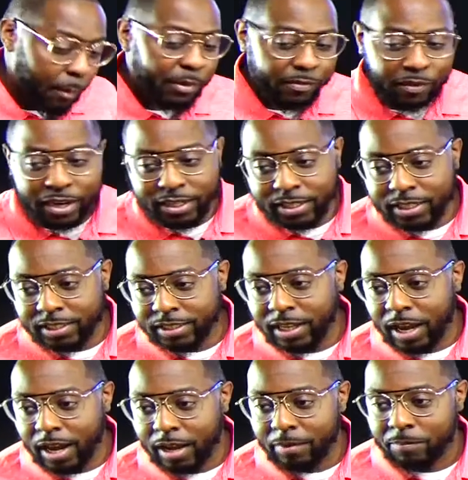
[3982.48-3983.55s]
we fighting against
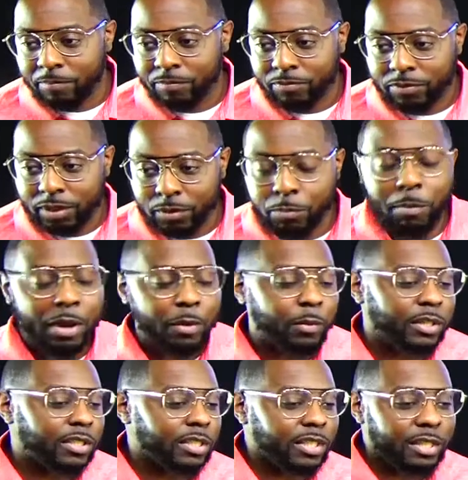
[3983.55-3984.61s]
God. We might
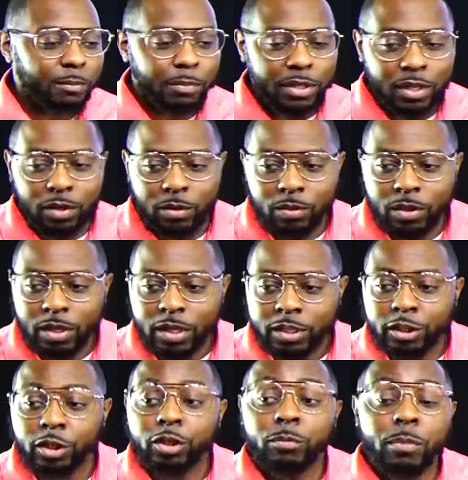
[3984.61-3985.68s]
well just leave them alone.
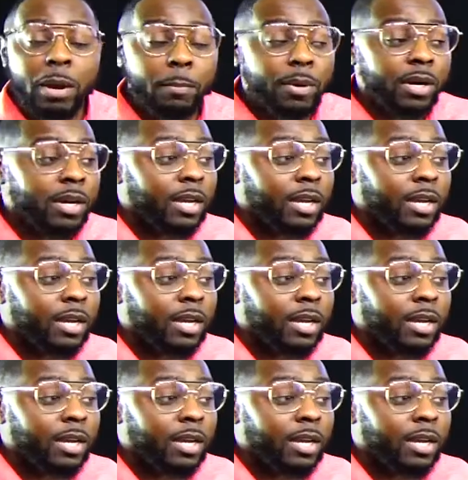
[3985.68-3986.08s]
So you remember,